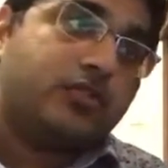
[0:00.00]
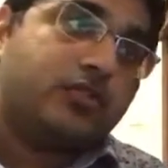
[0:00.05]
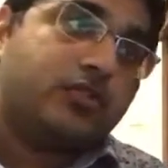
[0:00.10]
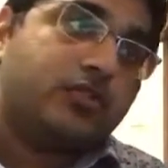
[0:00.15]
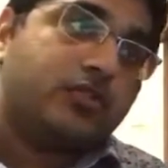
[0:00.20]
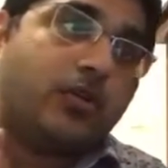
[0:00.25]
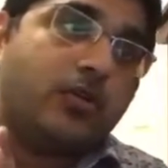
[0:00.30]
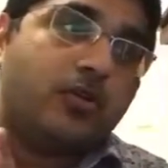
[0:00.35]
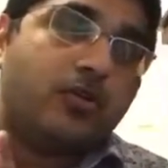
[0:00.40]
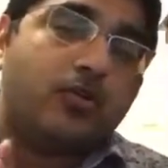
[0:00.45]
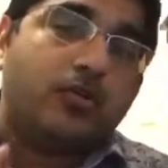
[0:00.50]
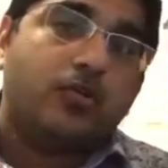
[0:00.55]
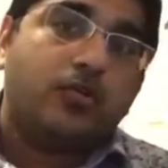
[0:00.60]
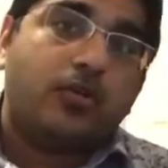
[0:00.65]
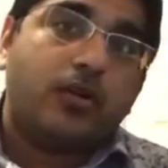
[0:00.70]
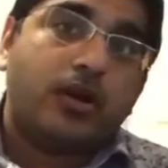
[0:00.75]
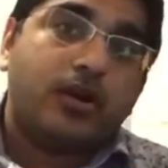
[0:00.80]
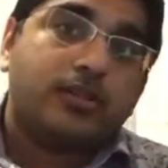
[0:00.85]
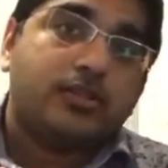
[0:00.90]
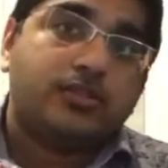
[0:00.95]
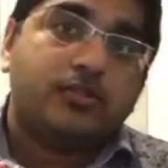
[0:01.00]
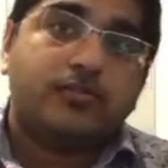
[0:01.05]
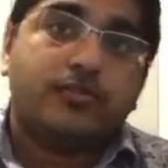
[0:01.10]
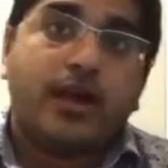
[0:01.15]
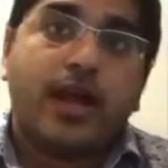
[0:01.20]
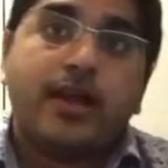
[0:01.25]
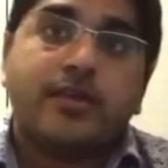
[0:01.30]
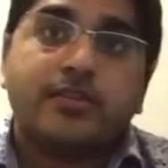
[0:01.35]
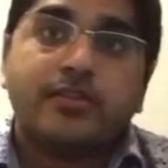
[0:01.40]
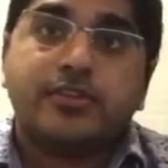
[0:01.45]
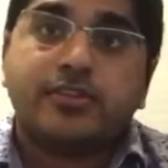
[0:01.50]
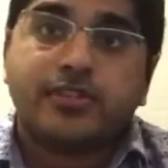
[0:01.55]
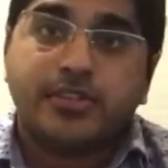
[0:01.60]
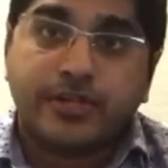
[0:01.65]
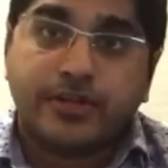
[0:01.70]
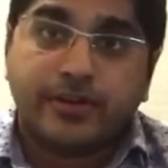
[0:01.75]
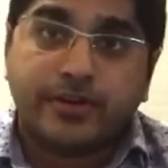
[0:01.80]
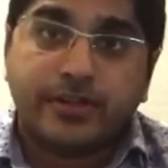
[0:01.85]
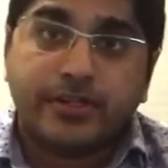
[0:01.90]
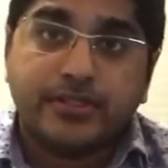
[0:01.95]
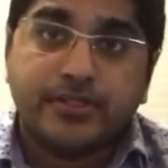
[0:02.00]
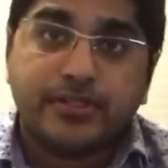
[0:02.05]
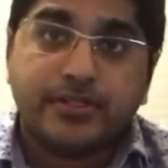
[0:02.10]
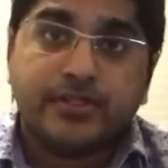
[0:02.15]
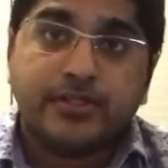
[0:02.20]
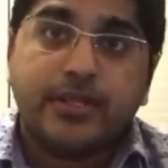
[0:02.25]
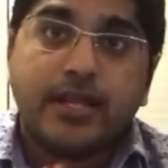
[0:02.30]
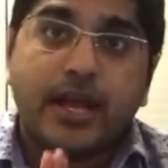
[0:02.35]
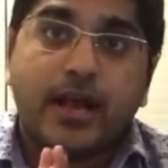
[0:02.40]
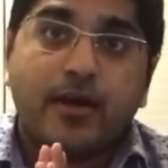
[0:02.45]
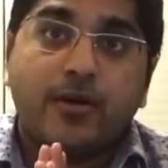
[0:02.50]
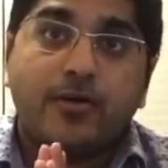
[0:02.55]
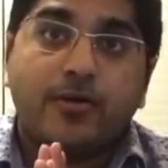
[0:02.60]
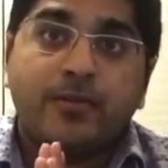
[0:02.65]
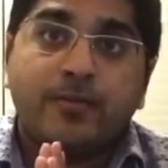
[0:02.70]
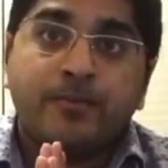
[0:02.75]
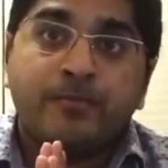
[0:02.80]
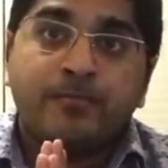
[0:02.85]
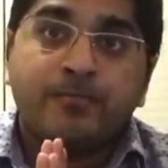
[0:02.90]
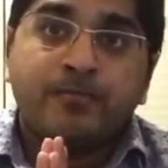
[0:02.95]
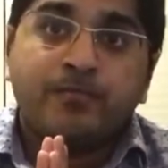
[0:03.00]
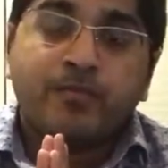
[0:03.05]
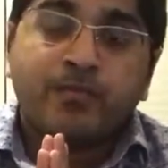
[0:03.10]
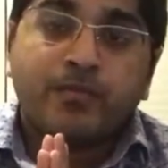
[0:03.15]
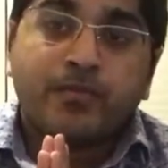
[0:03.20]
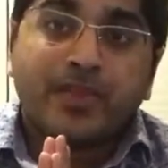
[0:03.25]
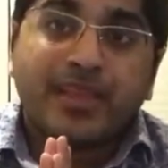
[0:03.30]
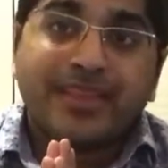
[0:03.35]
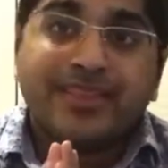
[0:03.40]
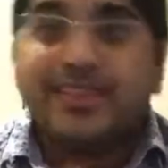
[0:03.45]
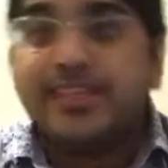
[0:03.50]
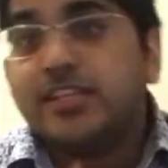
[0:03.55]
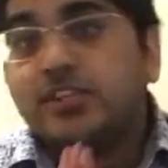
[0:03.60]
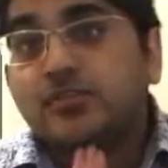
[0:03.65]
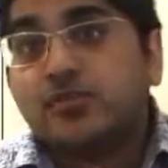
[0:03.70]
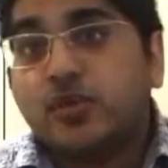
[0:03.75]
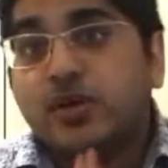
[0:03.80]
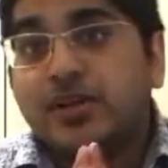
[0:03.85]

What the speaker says: so Survivor Series. Now, this